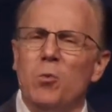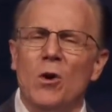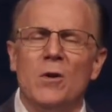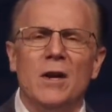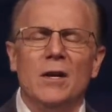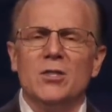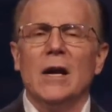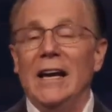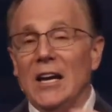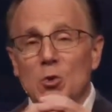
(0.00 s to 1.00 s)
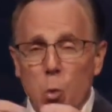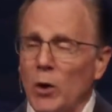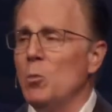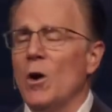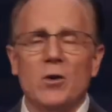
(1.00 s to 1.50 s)
The word is,
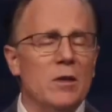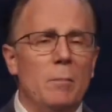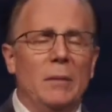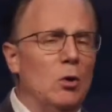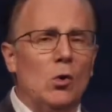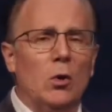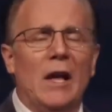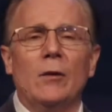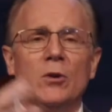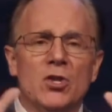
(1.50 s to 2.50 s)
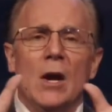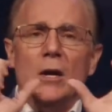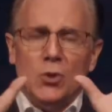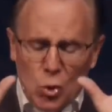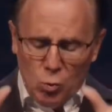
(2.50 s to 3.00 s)
it's 1 word in the biblical language,